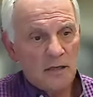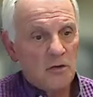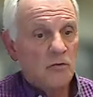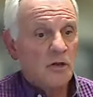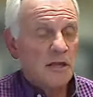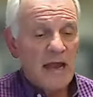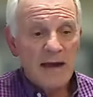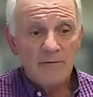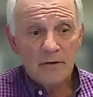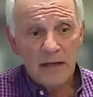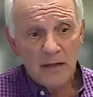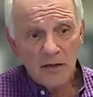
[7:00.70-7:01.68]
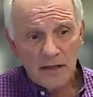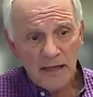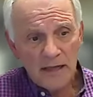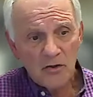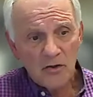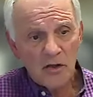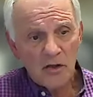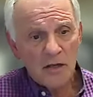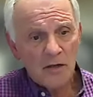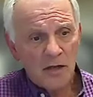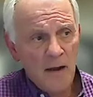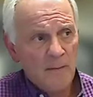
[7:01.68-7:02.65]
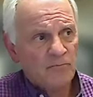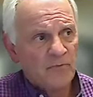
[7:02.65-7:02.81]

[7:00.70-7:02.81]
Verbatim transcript: he uses advertising agencies.